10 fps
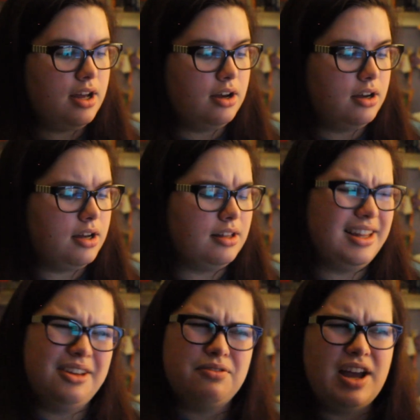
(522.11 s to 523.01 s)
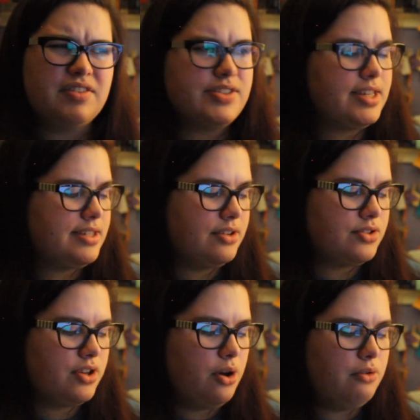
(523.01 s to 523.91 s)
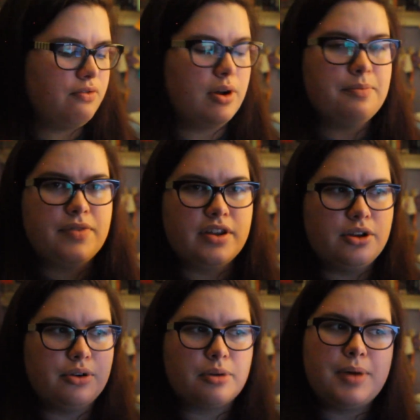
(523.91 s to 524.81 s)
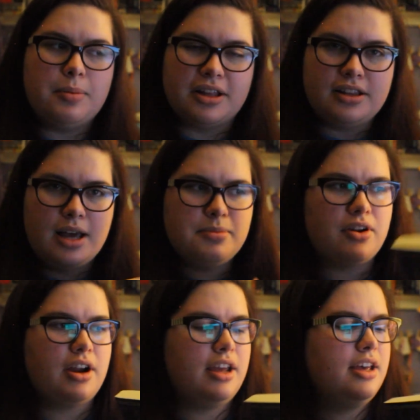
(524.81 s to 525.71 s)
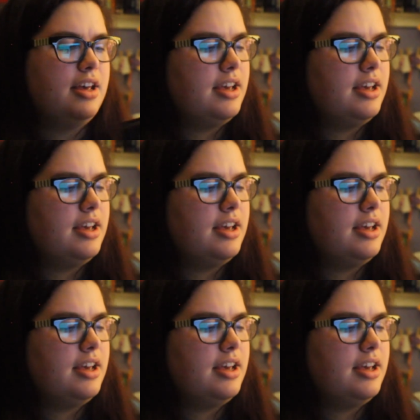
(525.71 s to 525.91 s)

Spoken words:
like 5 or 6 years ago from the New York Public Library.